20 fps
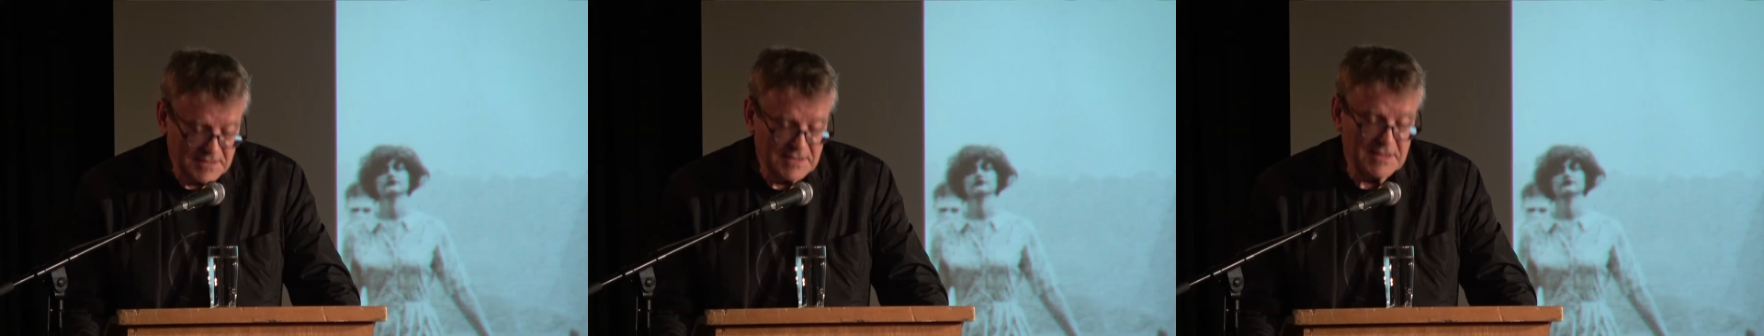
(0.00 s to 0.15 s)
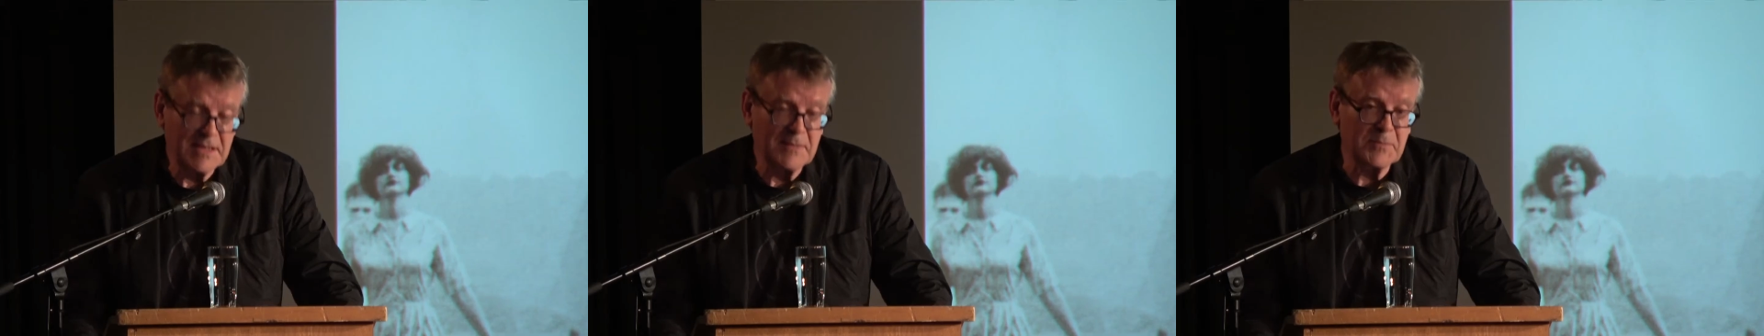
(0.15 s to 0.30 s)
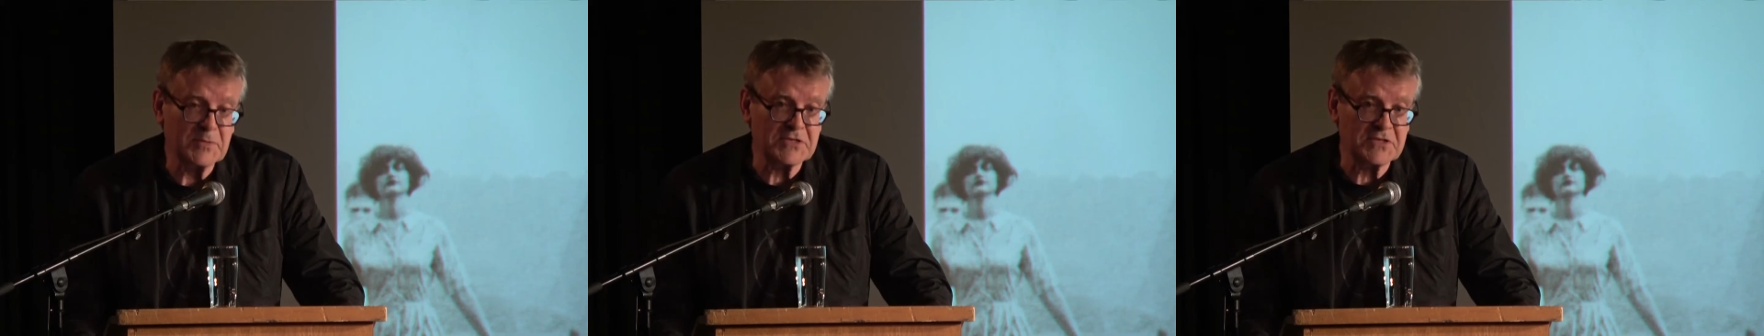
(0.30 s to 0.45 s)

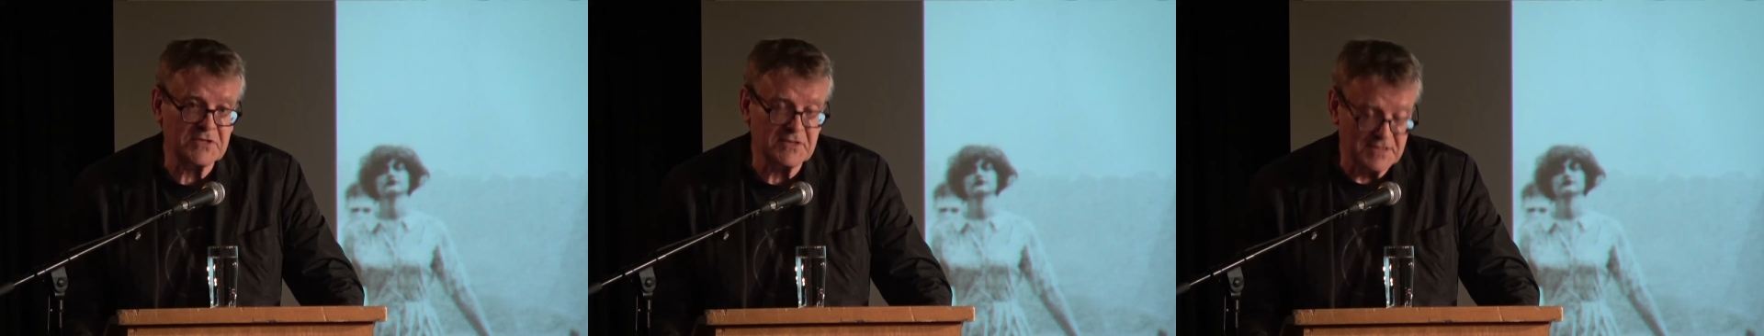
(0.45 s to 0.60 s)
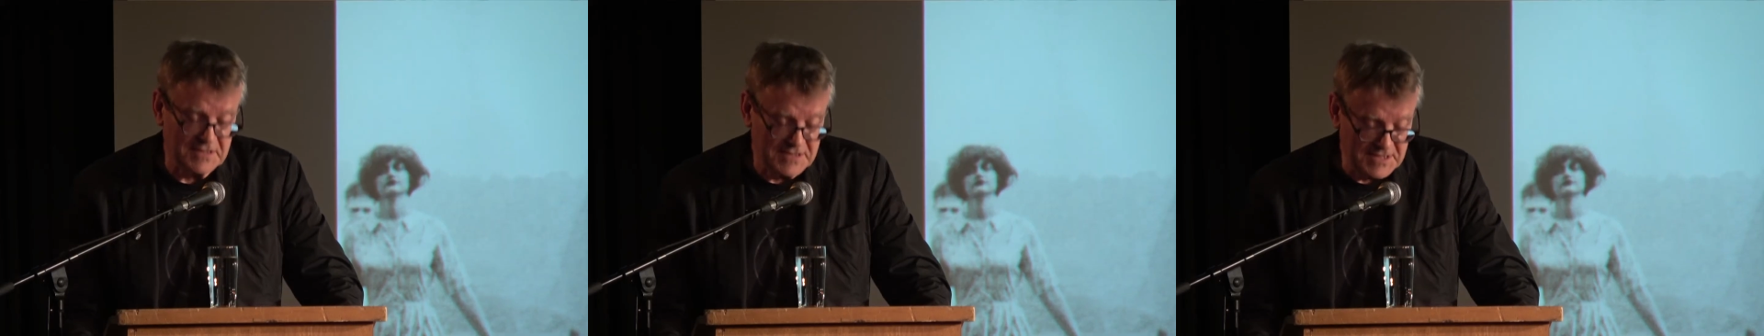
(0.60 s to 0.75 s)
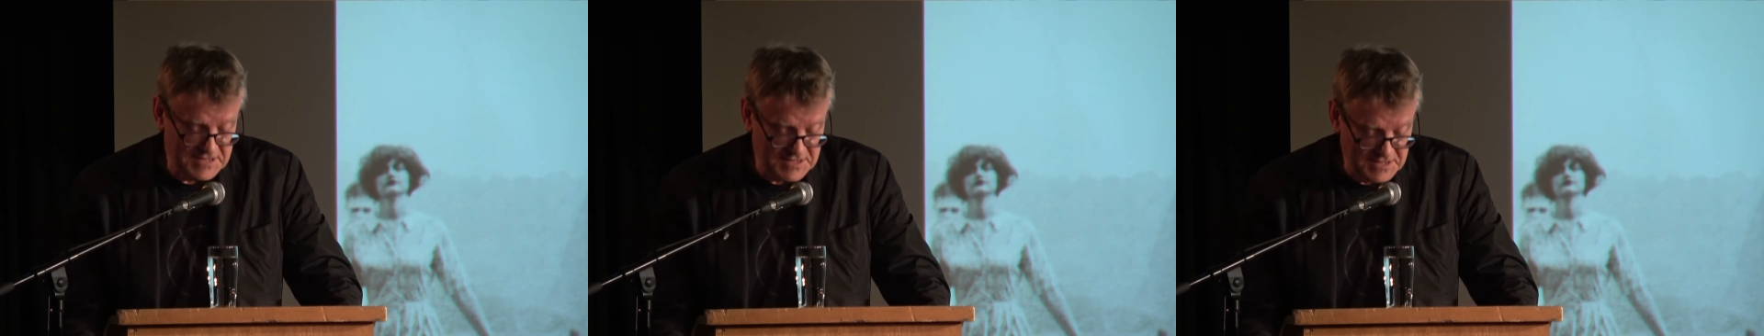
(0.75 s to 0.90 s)
Keep a certain
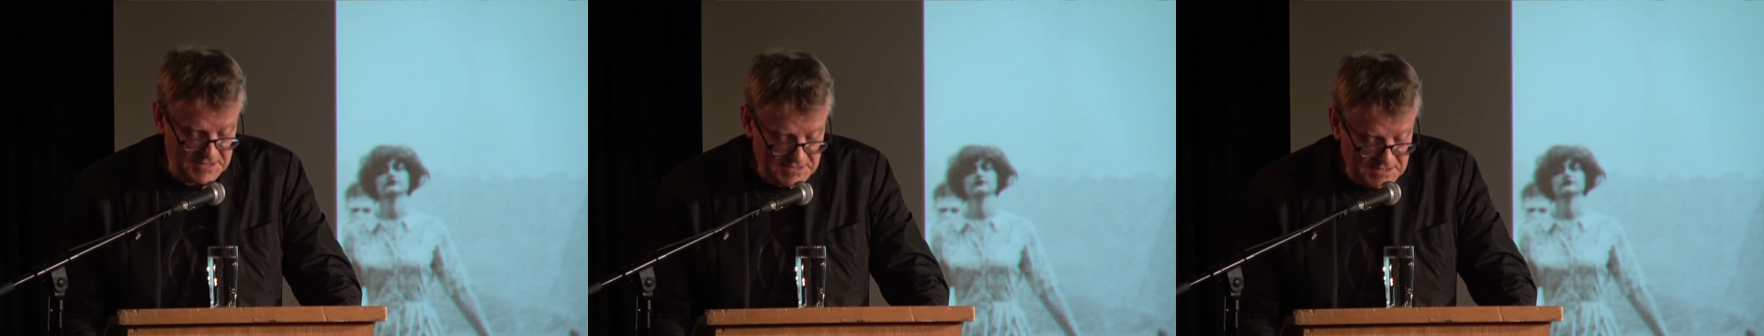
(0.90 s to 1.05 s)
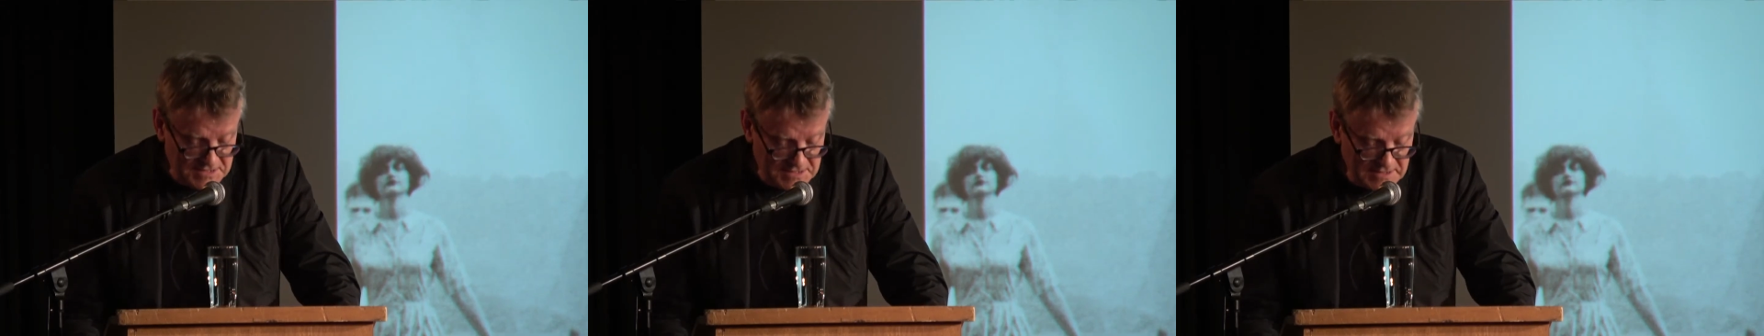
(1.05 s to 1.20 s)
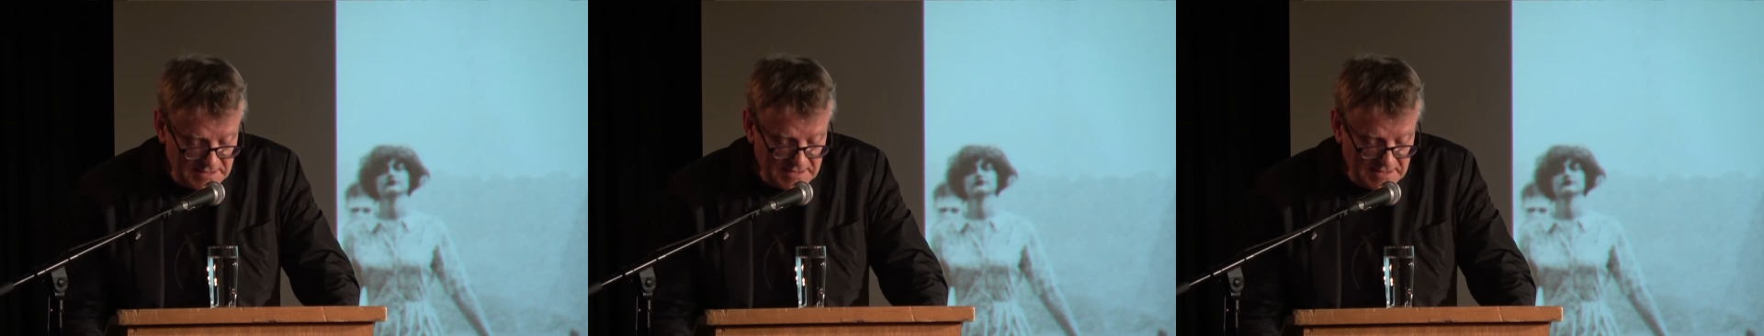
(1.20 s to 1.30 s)
distance.